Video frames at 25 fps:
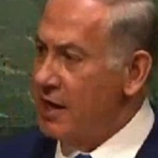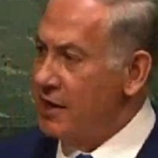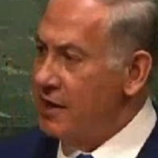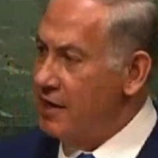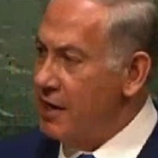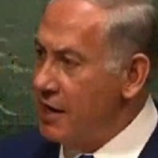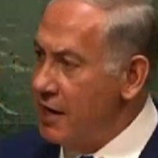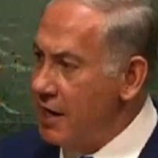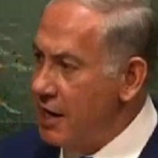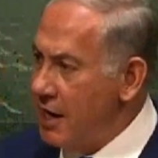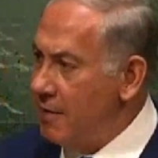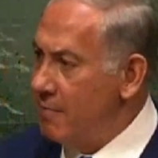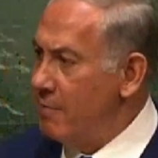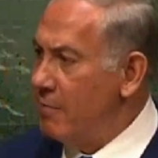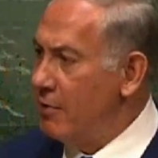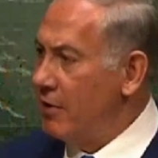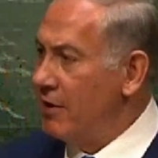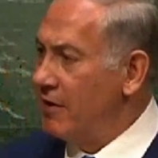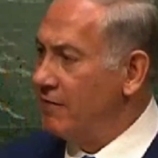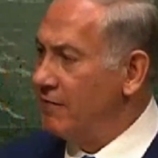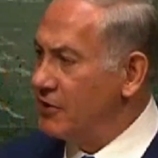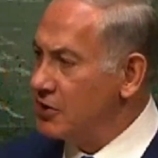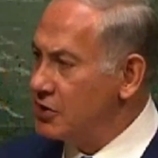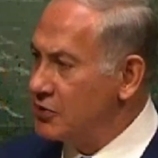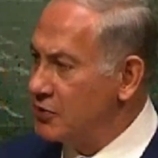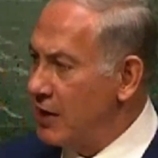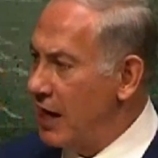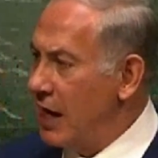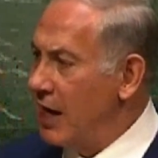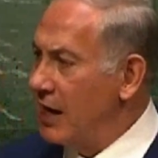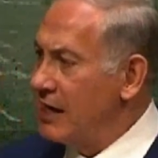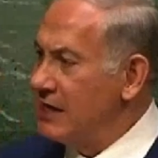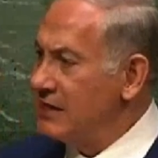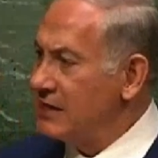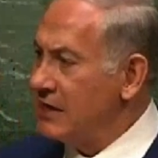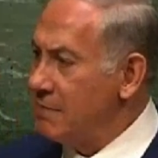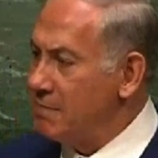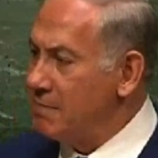the number of
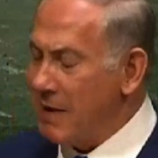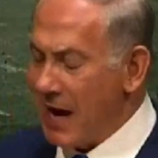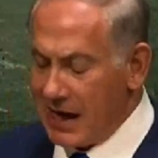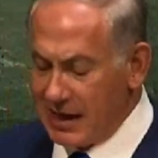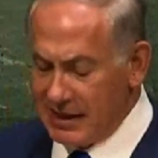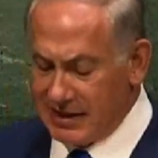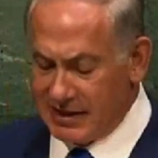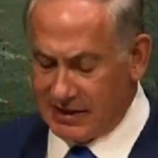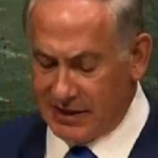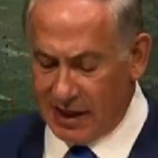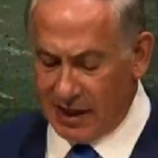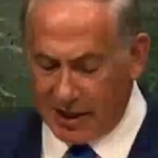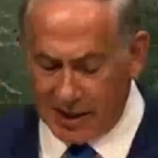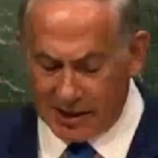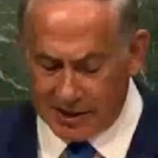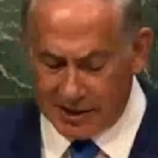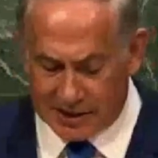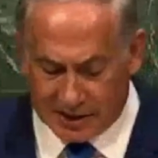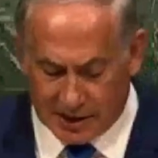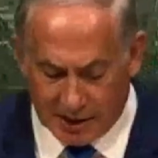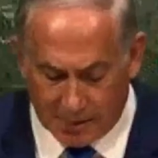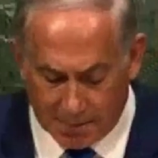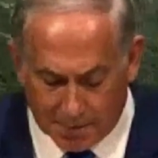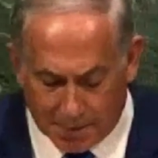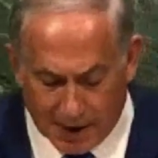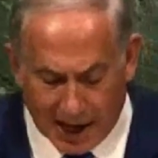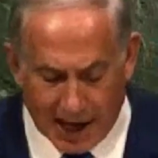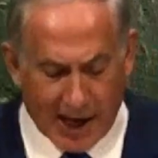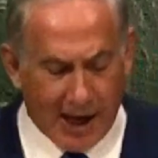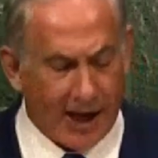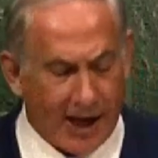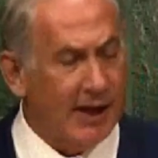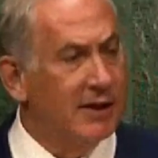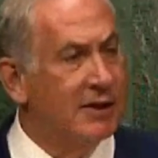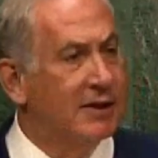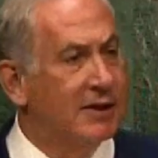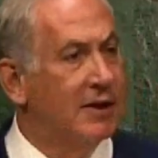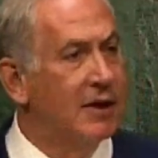Israelis and Palestinians
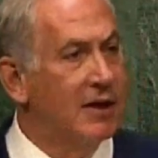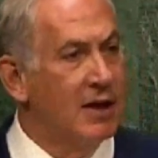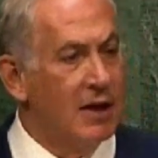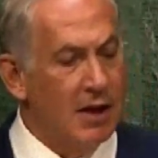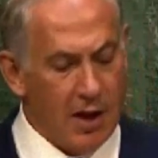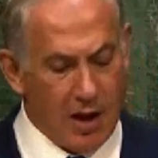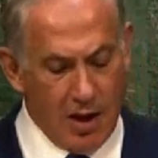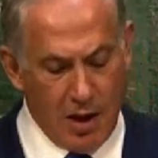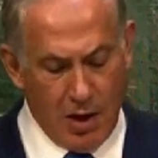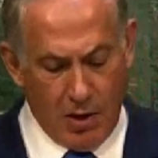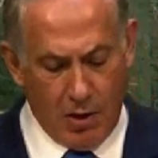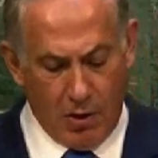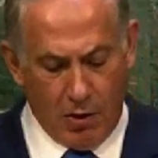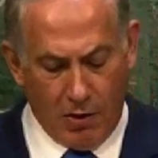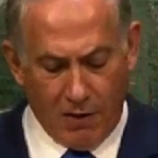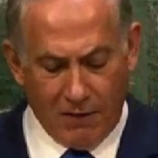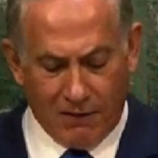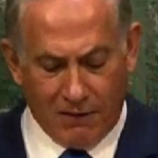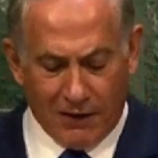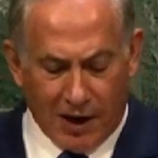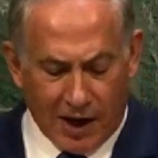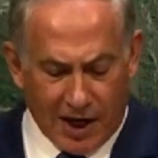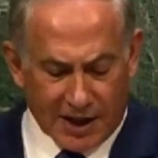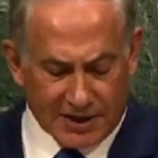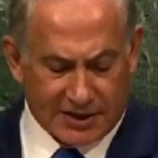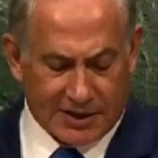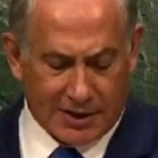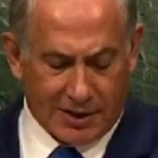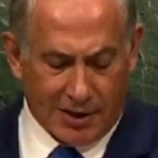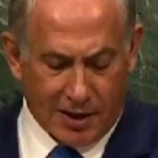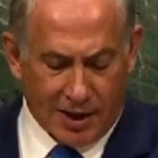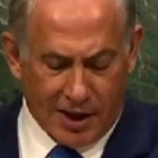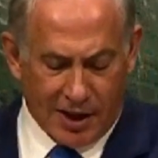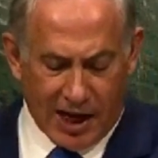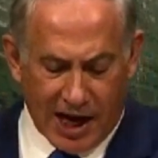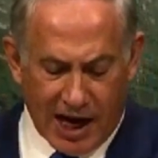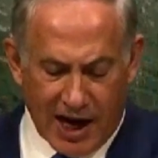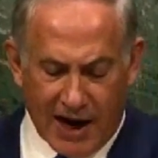combined who've lost
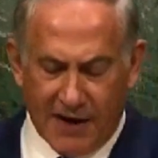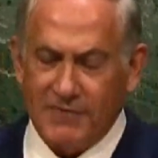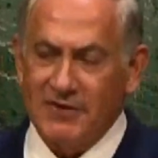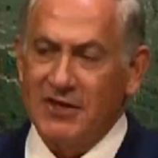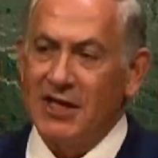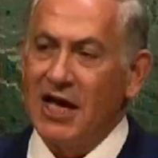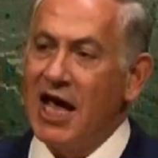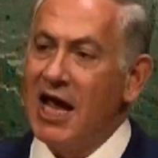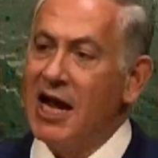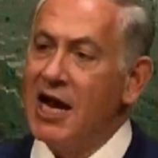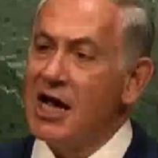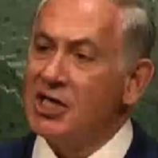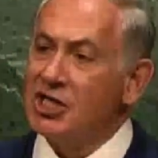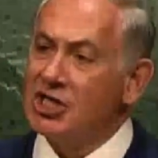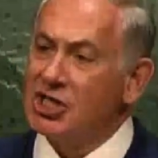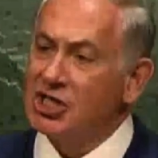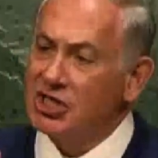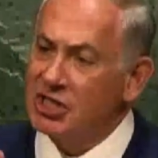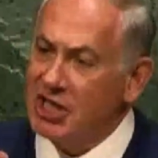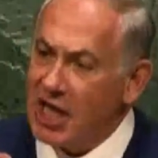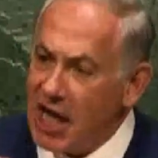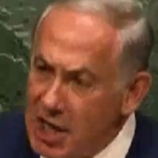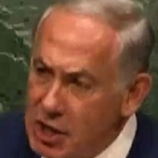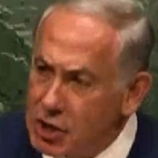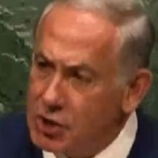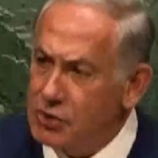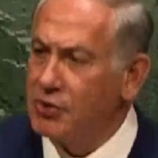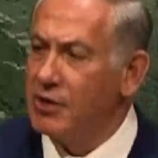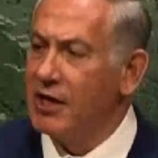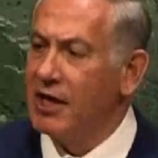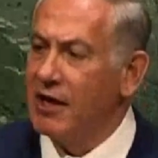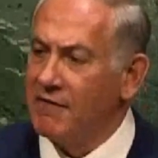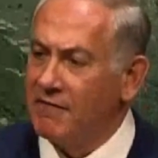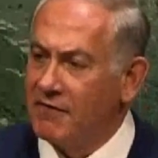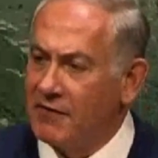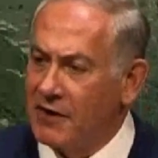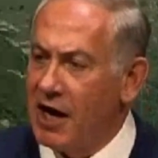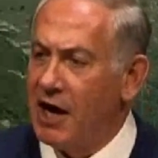their lives in a
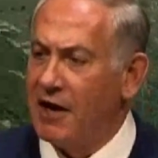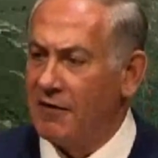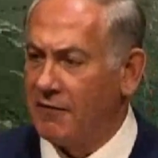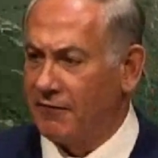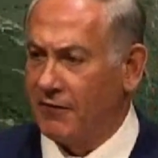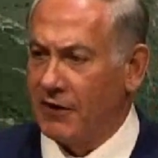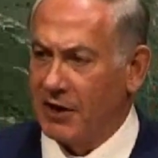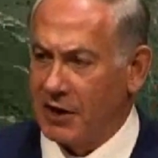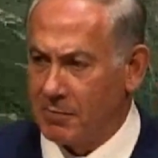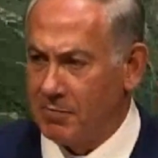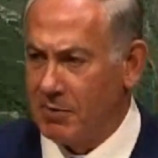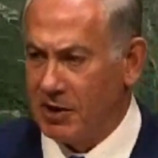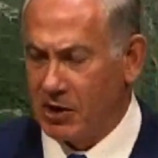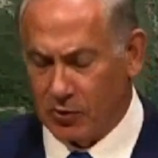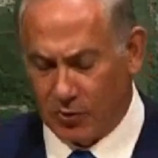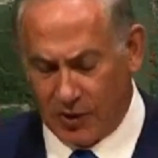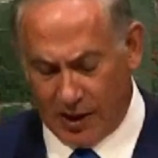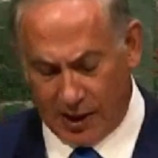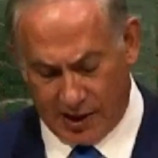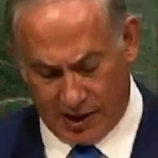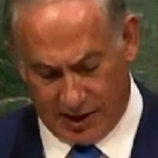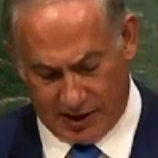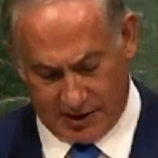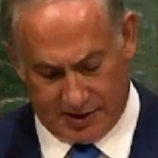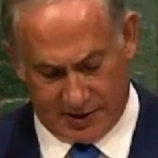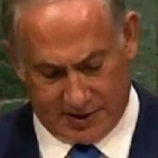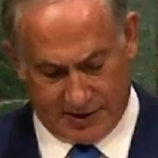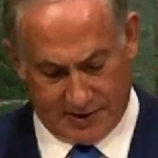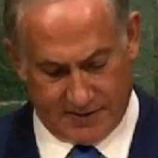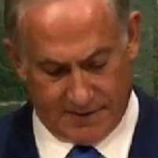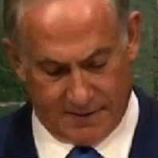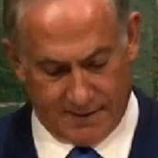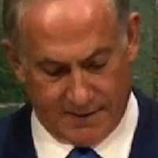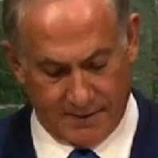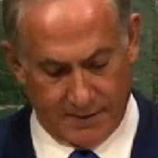century of conflict between us.